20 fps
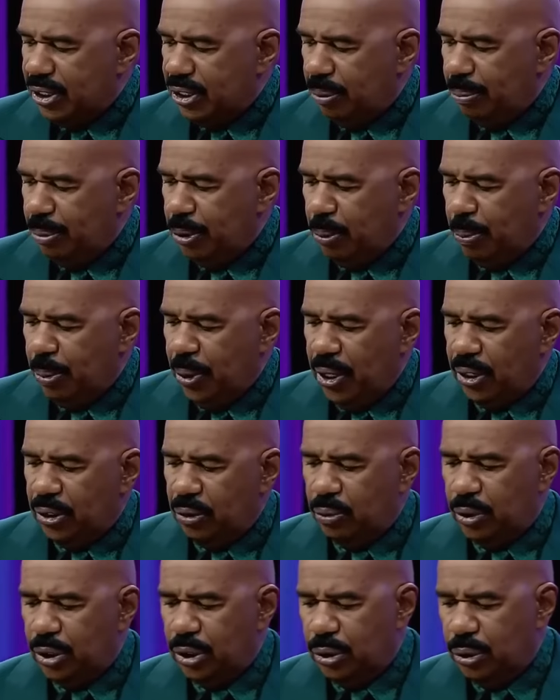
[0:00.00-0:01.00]
something your
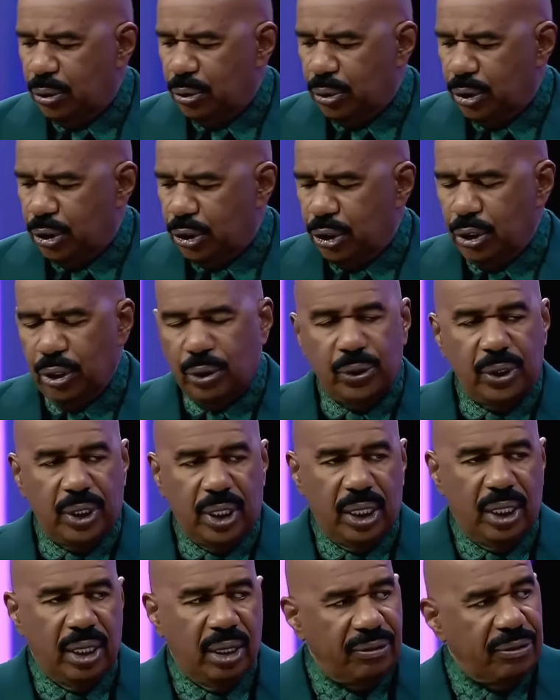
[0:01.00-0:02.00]
partner would do to show you
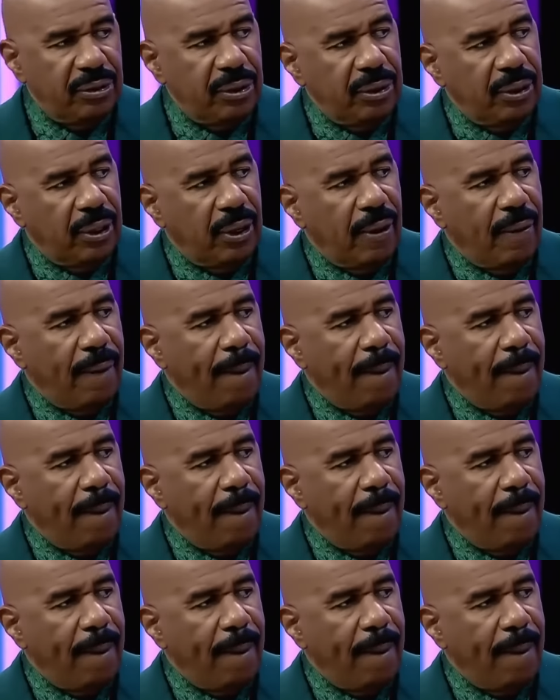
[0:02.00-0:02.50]
they love you.